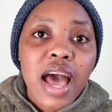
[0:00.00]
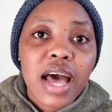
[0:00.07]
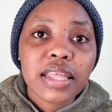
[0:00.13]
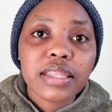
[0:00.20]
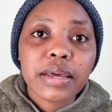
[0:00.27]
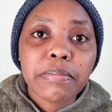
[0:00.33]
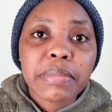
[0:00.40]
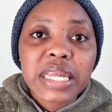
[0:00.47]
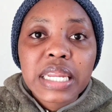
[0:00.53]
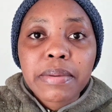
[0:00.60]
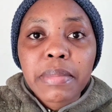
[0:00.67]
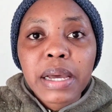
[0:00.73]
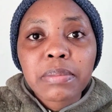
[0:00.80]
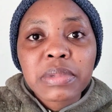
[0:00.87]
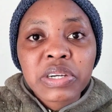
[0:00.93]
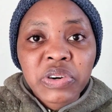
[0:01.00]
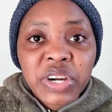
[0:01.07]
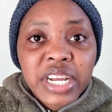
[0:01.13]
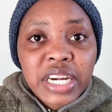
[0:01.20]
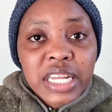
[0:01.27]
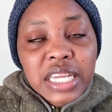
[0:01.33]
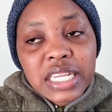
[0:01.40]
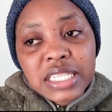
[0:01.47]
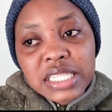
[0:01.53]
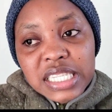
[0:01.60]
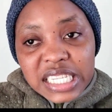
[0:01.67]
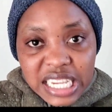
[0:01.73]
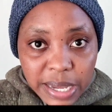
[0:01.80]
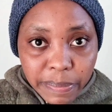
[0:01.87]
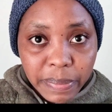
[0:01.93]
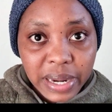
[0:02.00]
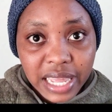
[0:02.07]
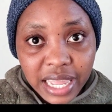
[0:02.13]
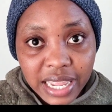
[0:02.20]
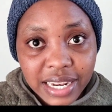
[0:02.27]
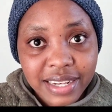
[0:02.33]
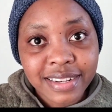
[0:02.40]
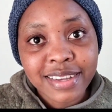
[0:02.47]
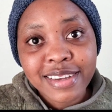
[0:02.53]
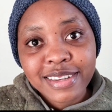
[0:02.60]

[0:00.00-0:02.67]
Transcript: and the minimum grade is D plane.